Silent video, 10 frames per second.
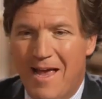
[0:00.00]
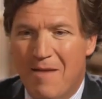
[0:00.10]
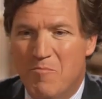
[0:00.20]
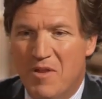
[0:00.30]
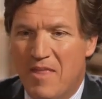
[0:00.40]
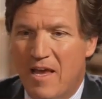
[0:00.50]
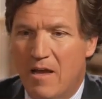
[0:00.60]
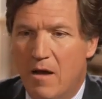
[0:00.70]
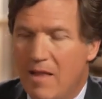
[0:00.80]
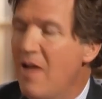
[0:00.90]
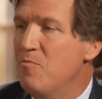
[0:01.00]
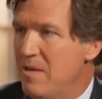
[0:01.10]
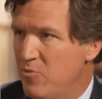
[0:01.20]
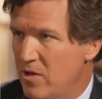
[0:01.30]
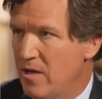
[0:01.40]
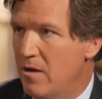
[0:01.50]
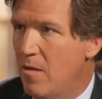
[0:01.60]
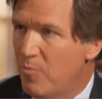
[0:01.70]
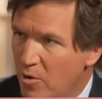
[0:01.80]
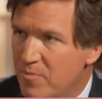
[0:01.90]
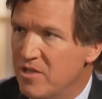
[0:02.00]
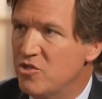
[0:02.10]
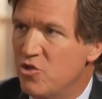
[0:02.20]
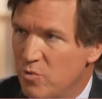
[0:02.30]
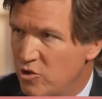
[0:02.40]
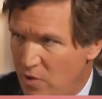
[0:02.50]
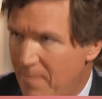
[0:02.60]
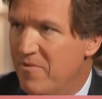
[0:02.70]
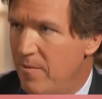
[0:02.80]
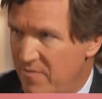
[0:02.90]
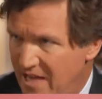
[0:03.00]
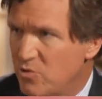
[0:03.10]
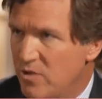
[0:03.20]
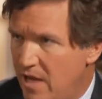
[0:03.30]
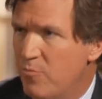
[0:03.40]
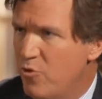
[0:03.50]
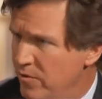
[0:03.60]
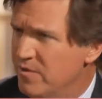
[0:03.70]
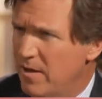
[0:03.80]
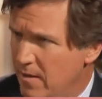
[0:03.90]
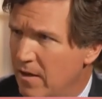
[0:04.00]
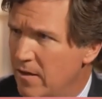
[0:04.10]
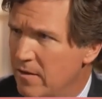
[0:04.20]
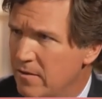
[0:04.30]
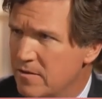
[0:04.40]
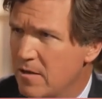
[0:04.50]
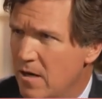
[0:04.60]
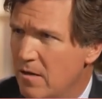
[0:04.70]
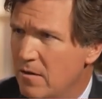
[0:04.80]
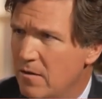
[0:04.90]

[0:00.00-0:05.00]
But they allowed people in on purpose to entrap them. That's what that proves, I think. Does it not?